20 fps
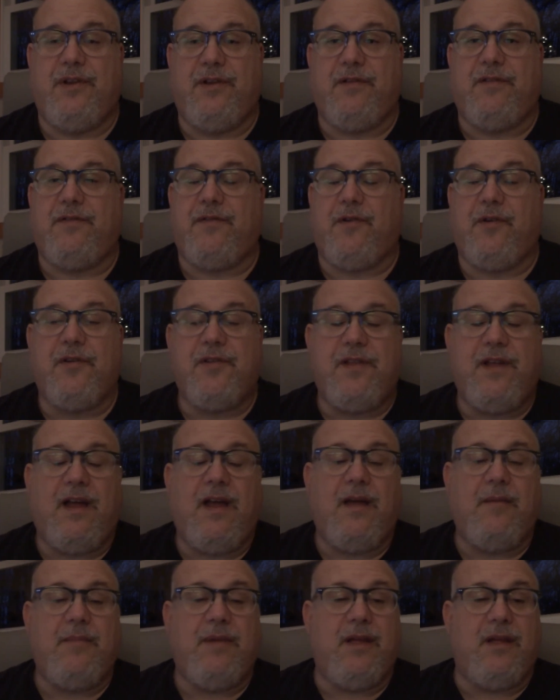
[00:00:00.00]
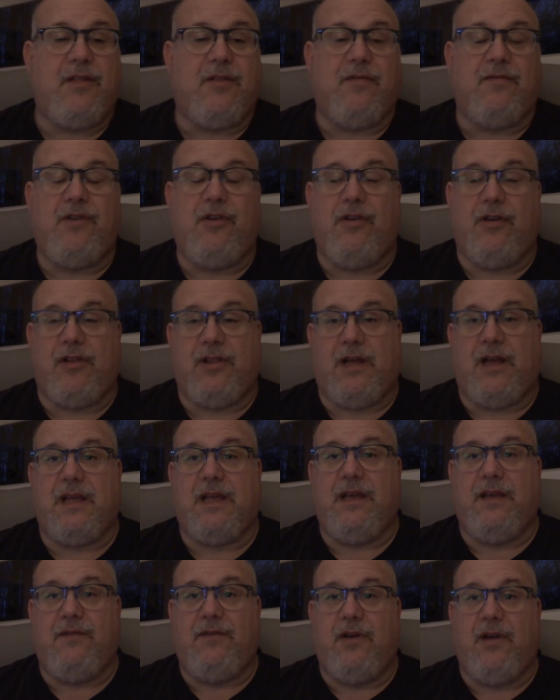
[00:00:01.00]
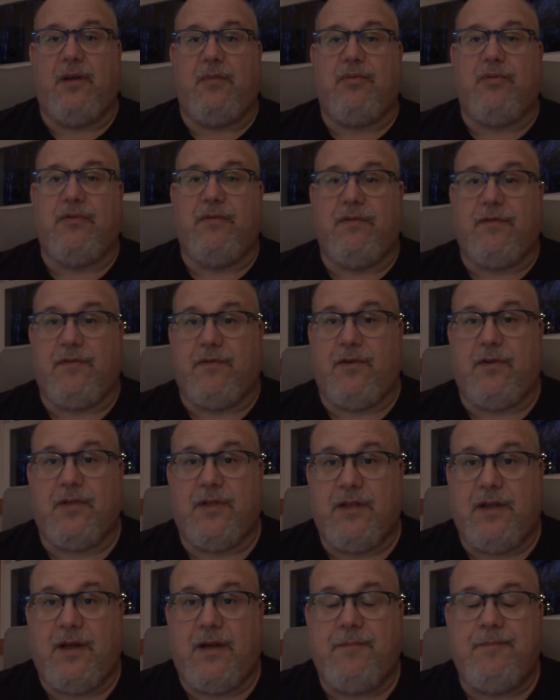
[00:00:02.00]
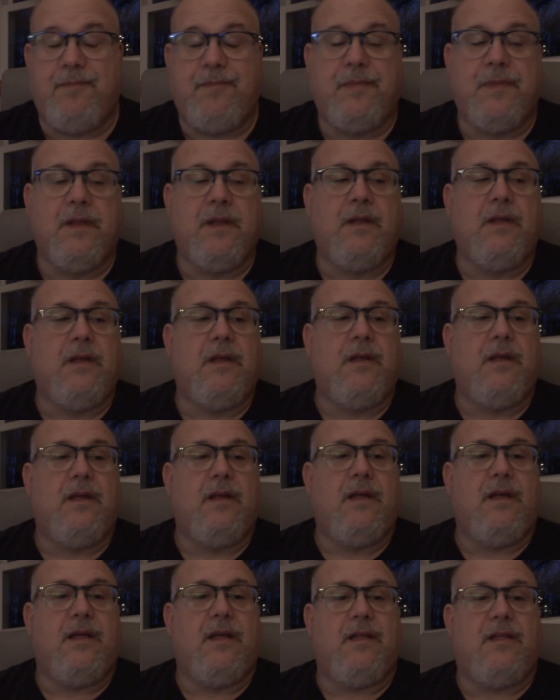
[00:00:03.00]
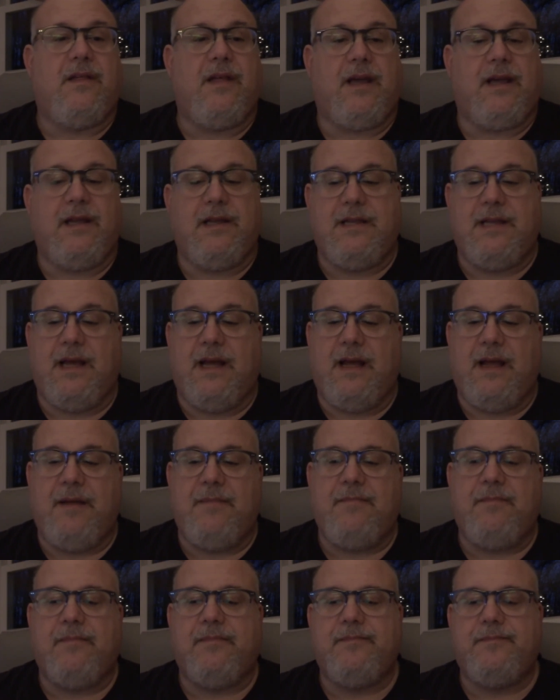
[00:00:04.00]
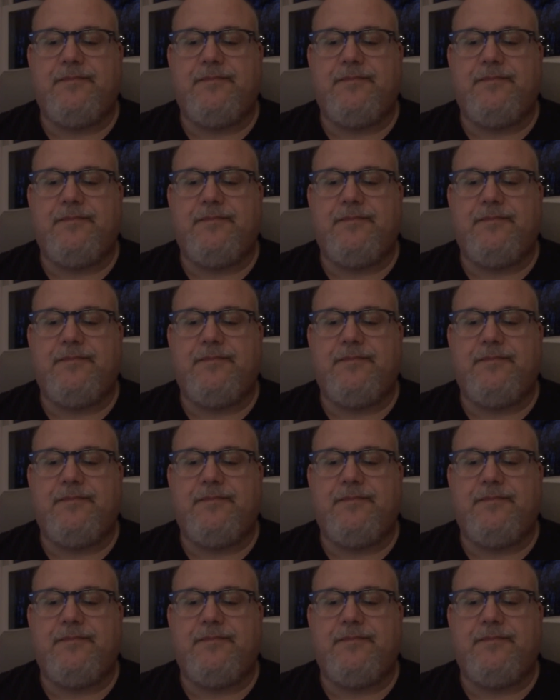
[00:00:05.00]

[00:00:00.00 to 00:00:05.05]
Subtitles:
The first time, you're lucky if you got approved the first time. Second time,